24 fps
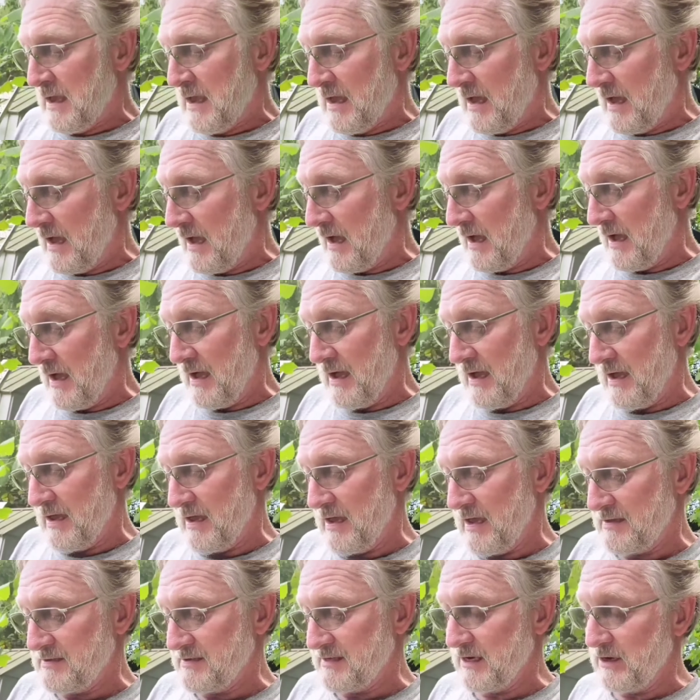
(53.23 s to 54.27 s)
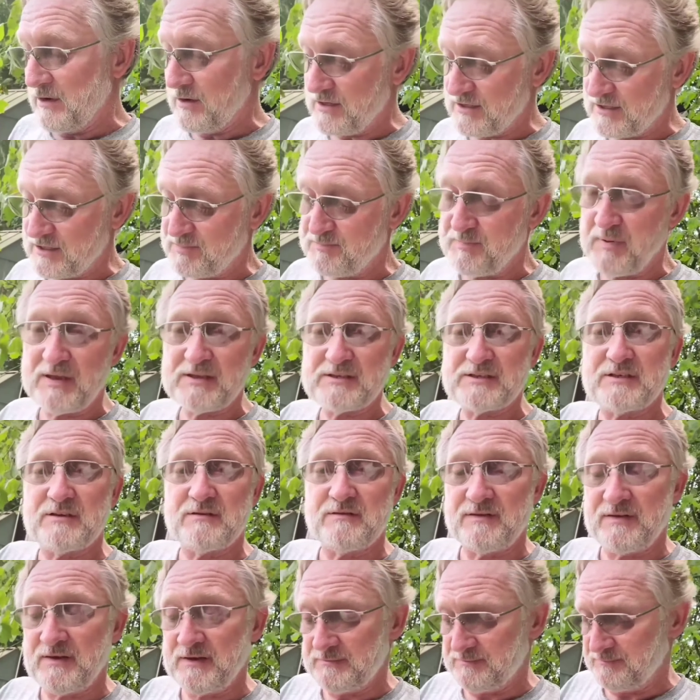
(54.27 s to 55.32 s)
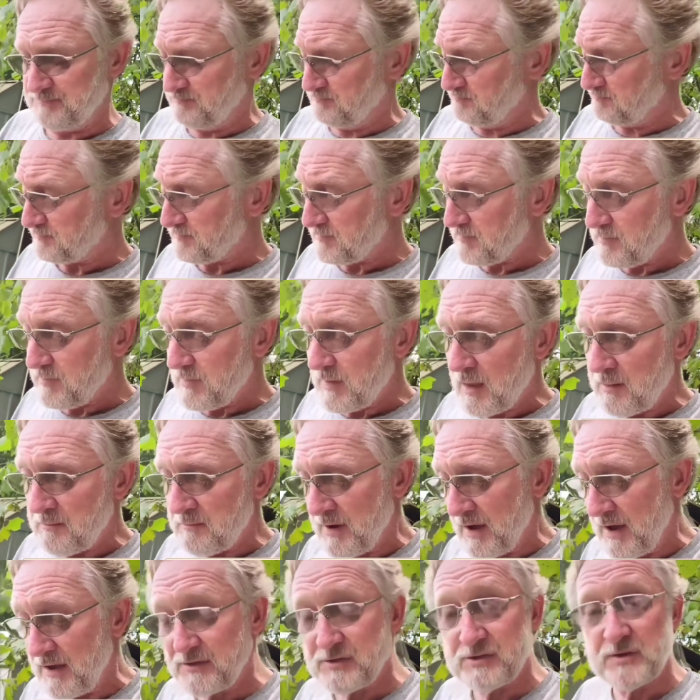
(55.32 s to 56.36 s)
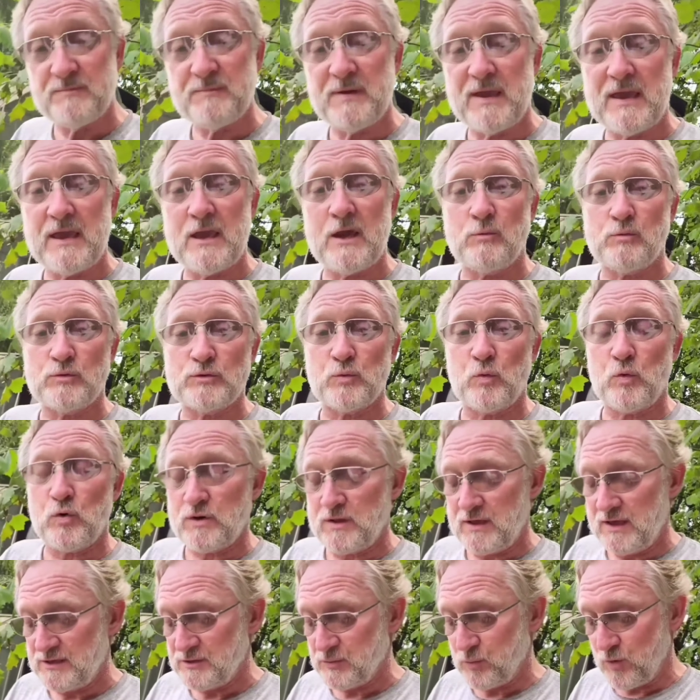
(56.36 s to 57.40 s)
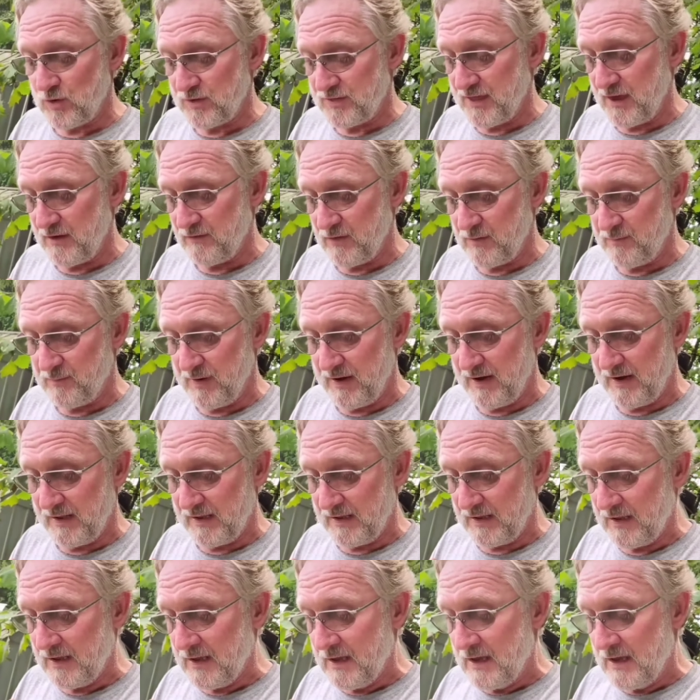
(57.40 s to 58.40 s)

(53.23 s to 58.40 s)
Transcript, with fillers: It's a little expensive, but to me, it's worth every penny.